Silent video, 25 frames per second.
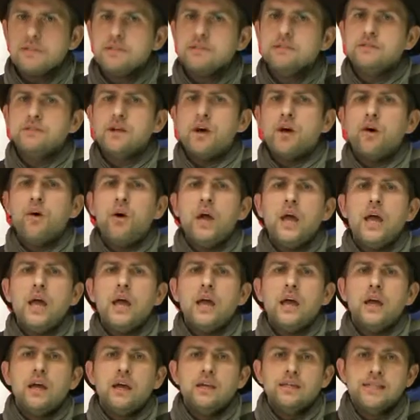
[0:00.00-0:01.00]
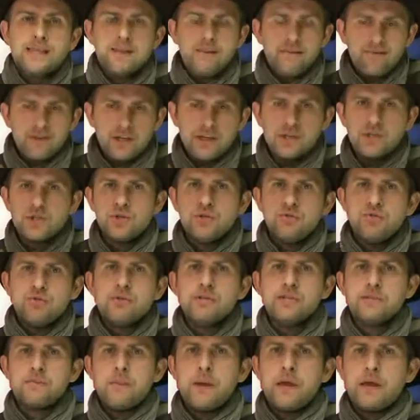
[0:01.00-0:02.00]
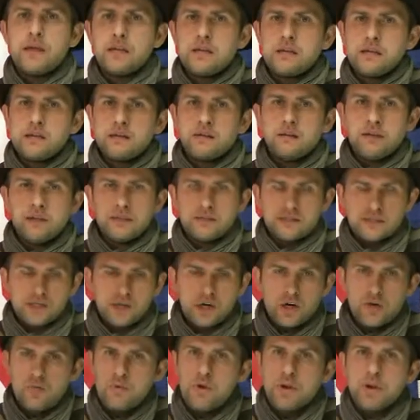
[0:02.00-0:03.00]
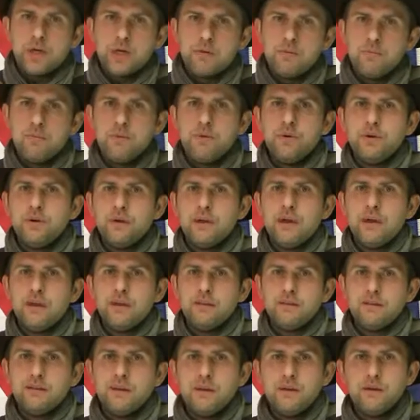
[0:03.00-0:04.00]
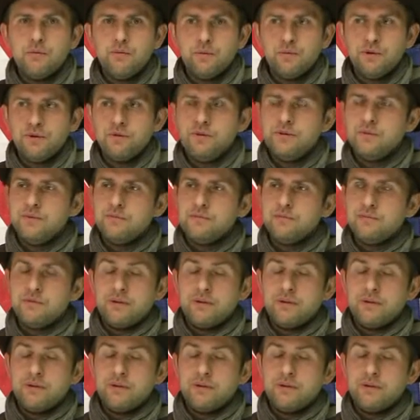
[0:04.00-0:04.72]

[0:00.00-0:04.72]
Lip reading: So Some of these students may like start reading a book and they will,